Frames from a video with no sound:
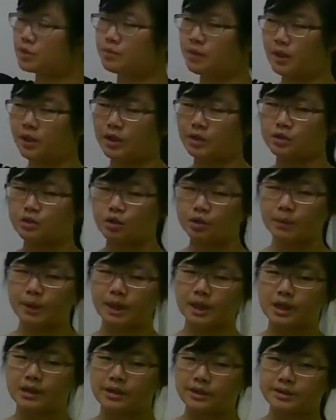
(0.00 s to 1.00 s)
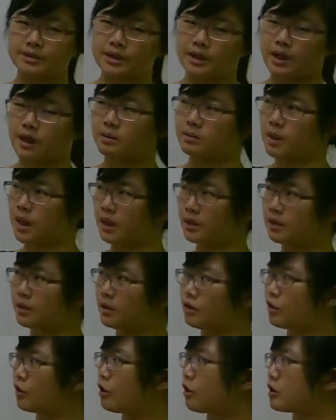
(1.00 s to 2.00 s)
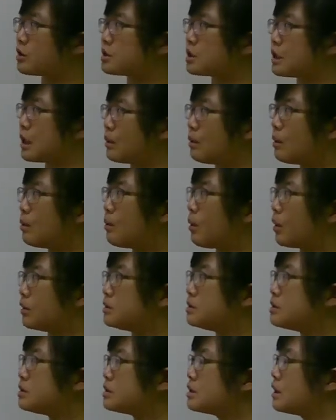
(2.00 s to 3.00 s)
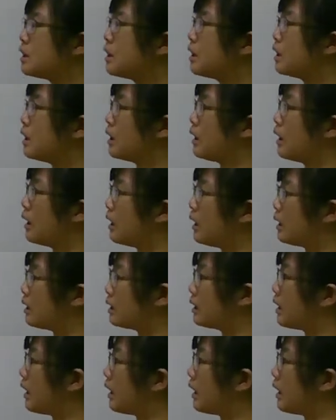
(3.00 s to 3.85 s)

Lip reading: but there's so many things that can be added across the double bonds in the